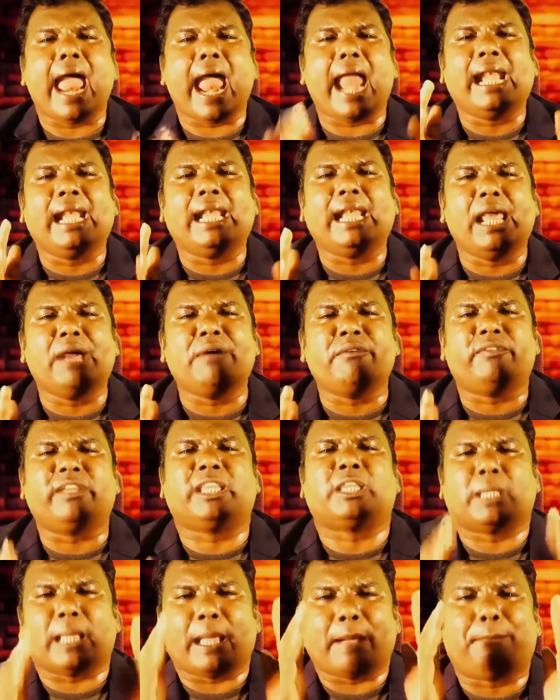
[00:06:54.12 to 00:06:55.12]
and live
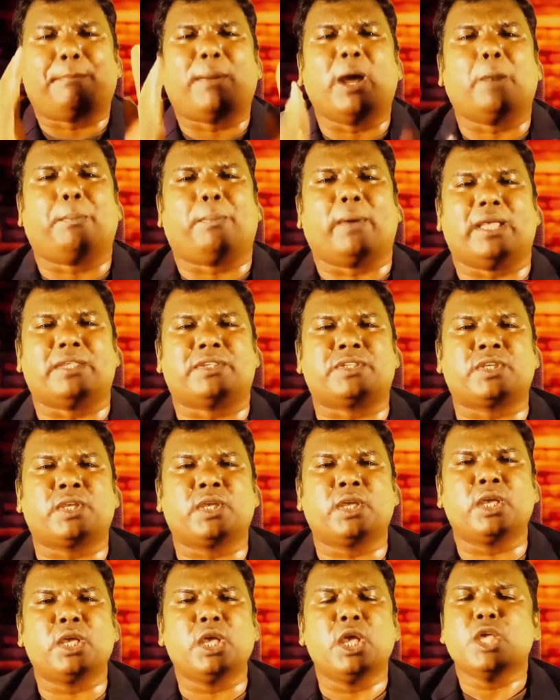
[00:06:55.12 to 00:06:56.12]
with
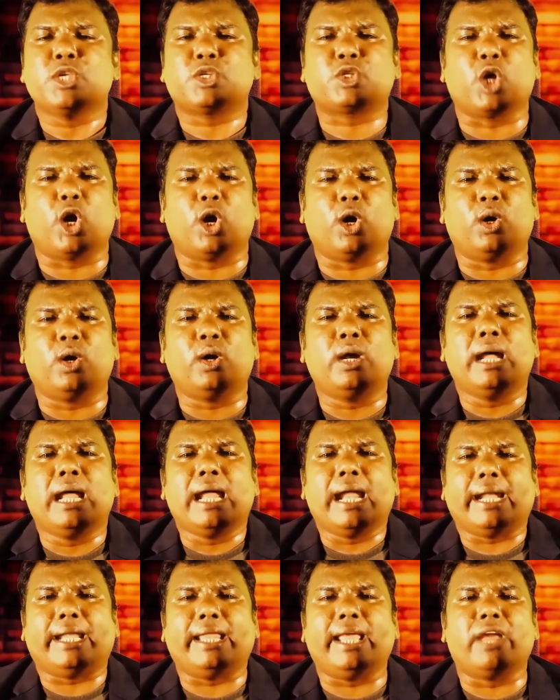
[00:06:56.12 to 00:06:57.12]
purpose. So,
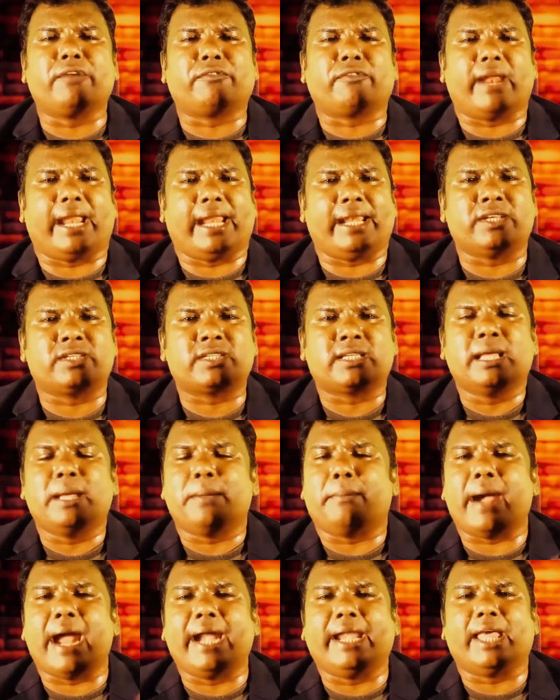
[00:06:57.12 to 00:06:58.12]
dear friends,
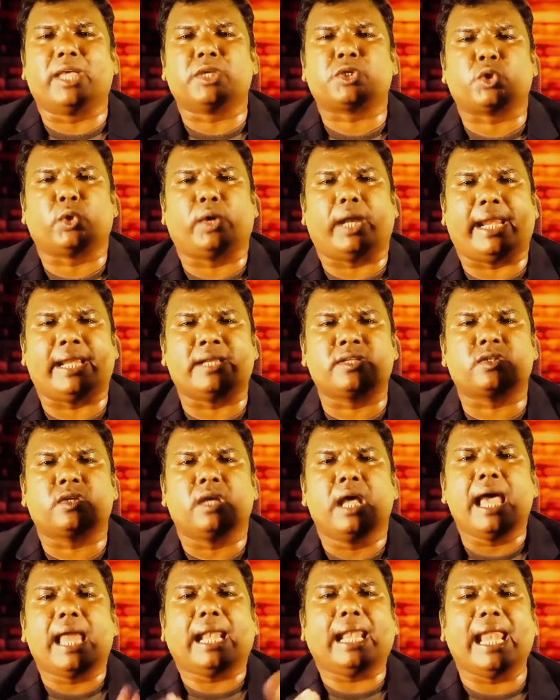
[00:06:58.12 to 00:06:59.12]
my dear students,
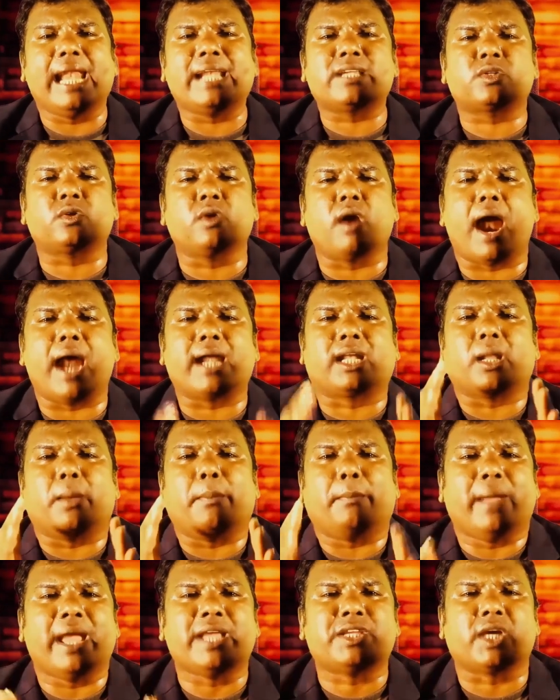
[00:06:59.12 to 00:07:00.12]
let's
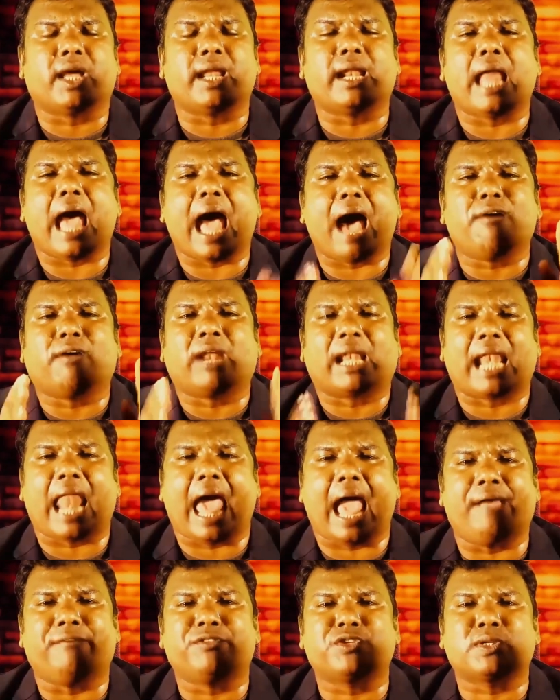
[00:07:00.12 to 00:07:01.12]
not measure our
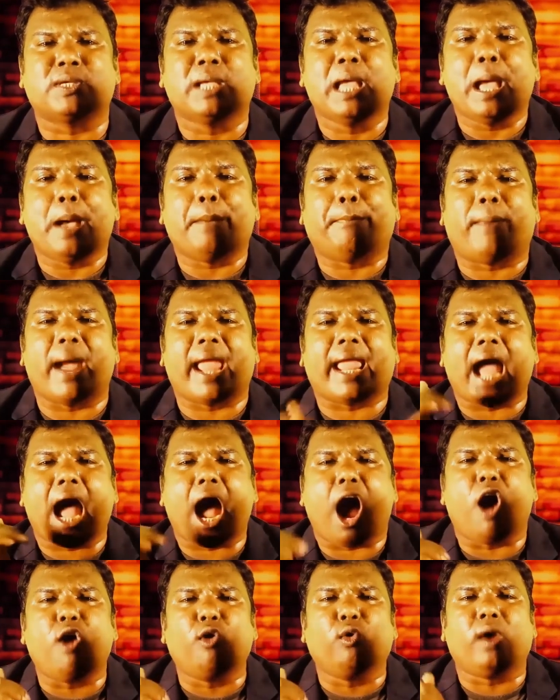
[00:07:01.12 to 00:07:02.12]
lives by
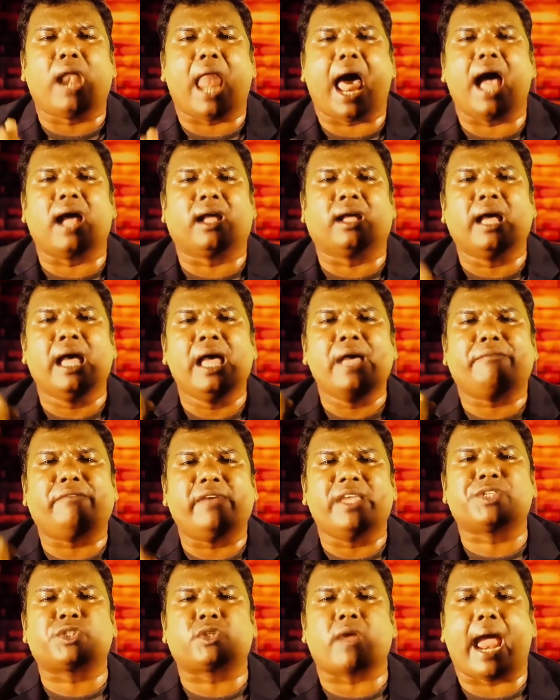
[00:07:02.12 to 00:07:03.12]
how long
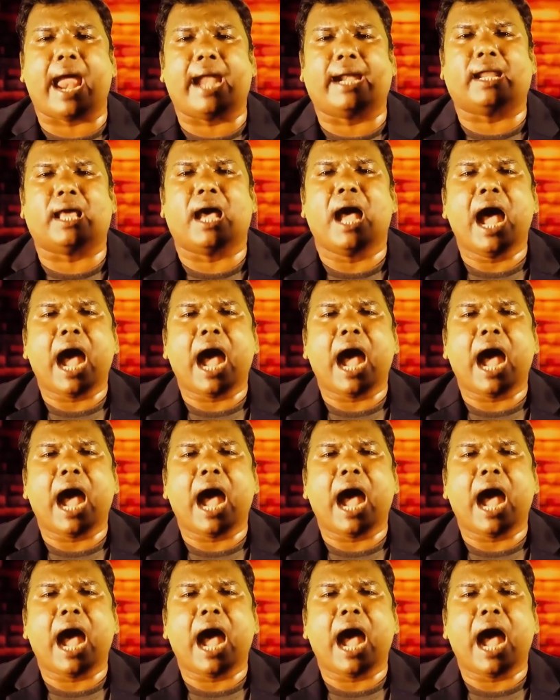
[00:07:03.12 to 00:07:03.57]
we stand,